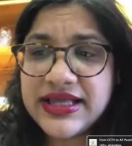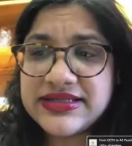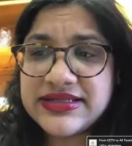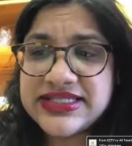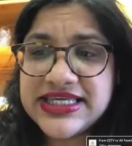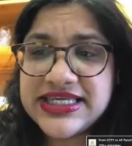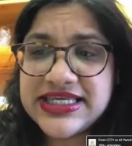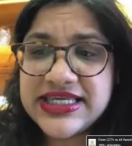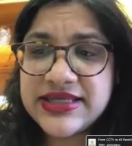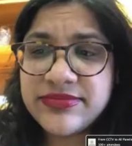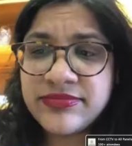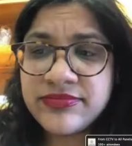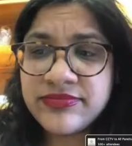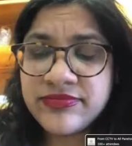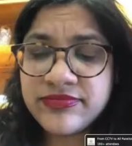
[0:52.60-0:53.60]

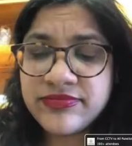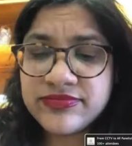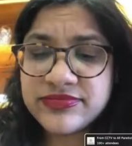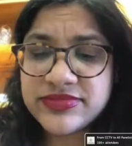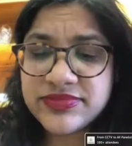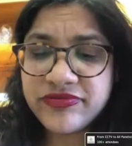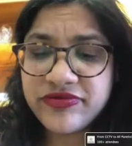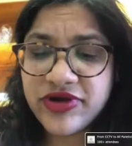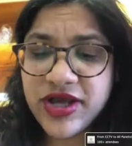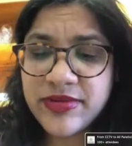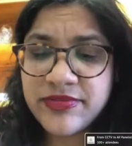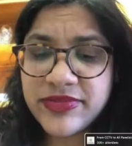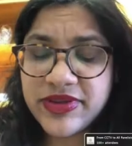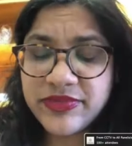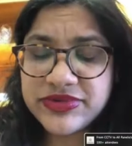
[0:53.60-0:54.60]
team
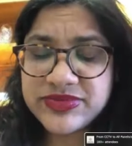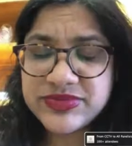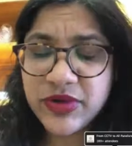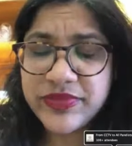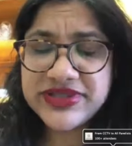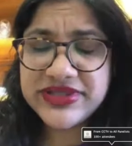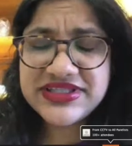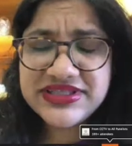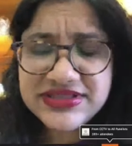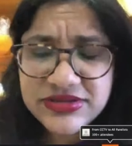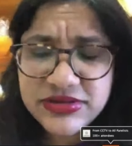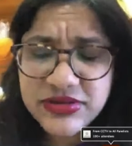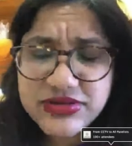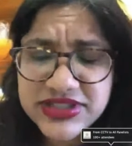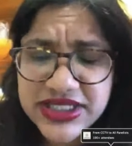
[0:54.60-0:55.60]
from the Small Business
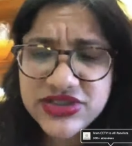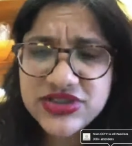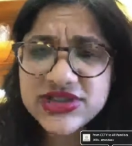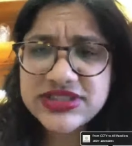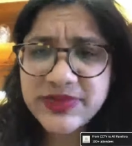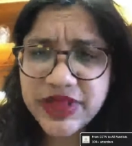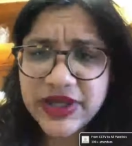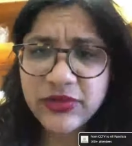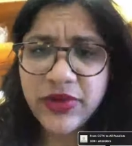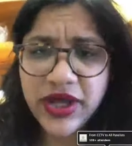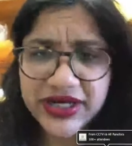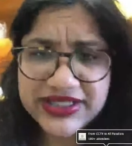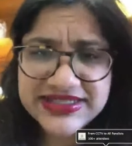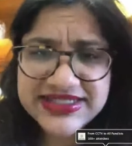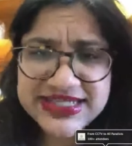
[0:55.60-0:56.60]
Associations, Michael
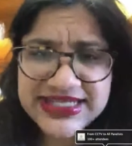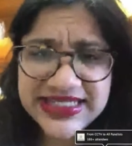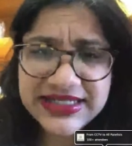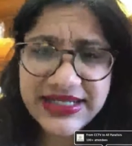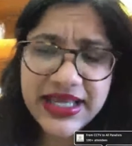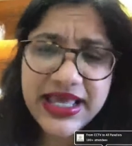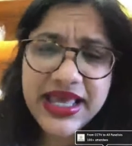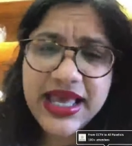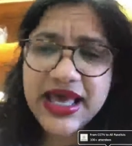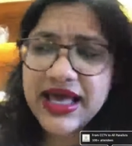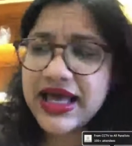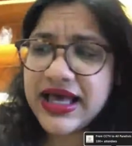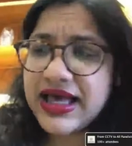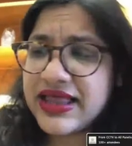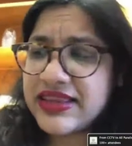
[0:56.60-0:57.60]
Monestein,
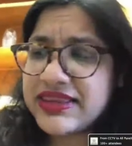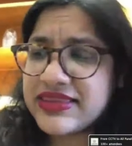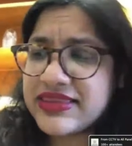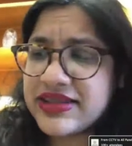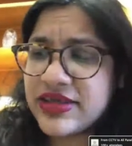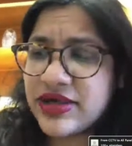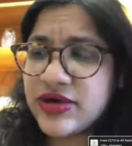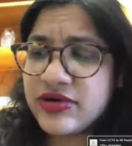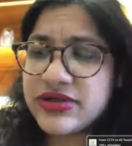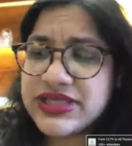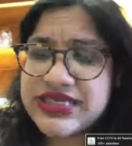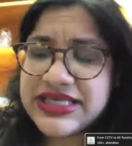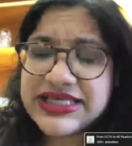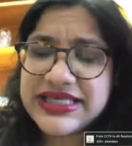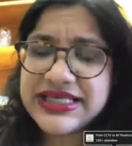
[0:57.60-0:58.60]
Theo
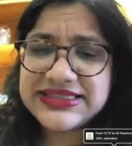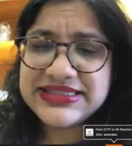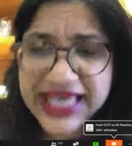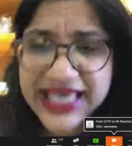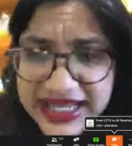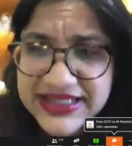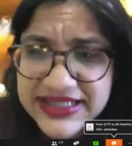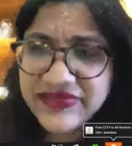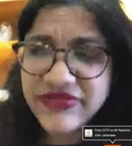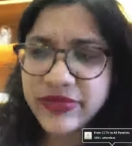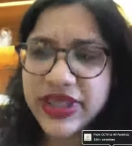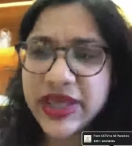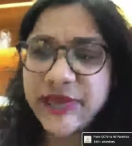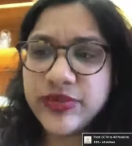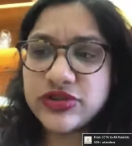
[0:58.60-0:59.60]
Scadis from
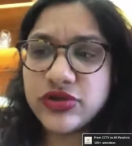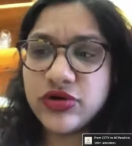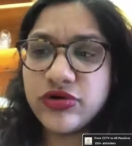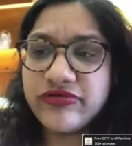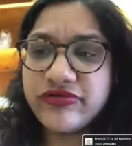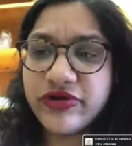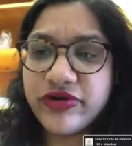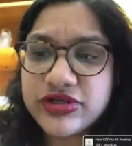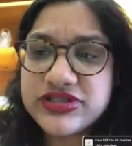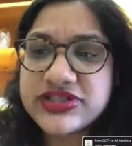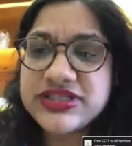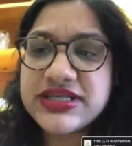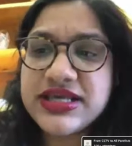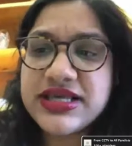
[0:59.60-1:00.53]
Cambridge Local First,